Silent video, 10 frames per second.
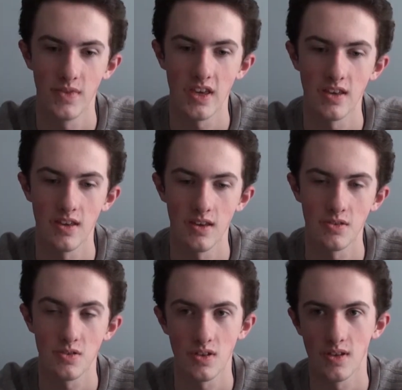He
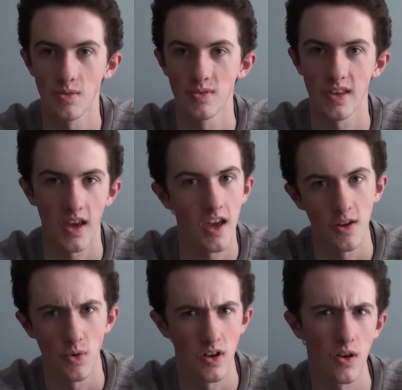was like, "Hey, do
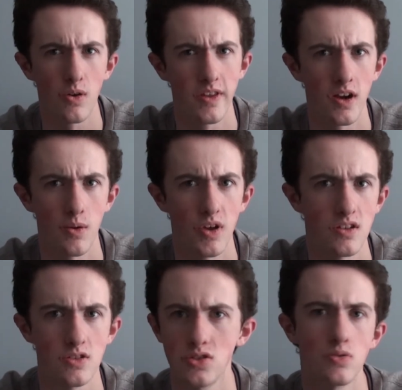you want to go there? We
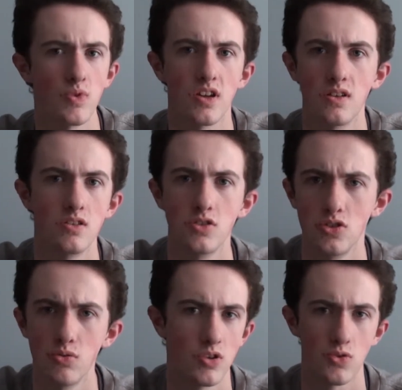could
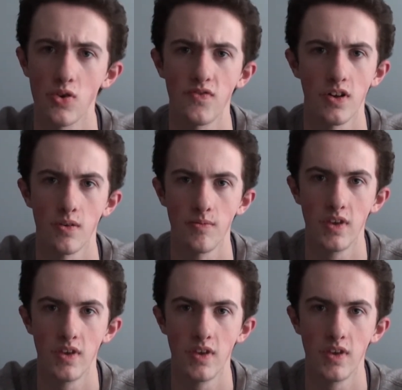shoot a short film."